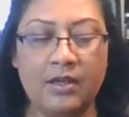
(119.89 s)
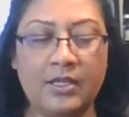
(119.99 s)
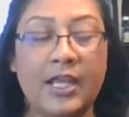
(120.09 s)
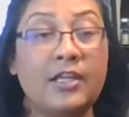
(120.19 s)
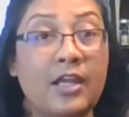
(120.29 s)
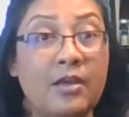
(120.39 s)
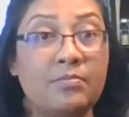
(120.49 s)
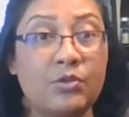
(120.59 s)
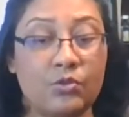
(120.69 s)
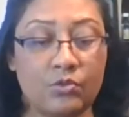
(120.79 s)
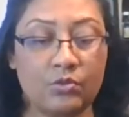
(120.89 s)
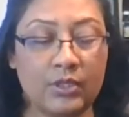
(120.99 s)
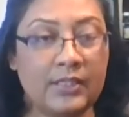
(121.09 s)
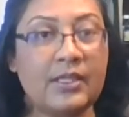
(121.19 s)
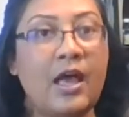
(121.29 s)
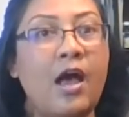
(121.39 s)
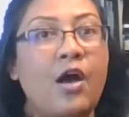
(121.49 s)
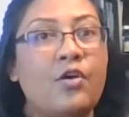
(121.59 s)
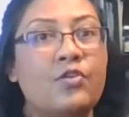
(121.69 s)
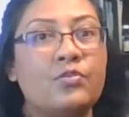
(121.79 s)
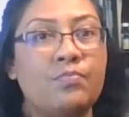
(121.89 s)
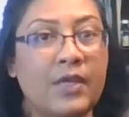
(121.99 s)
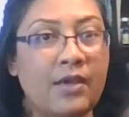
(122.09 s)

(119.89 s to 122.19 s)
take time to clean the house, pick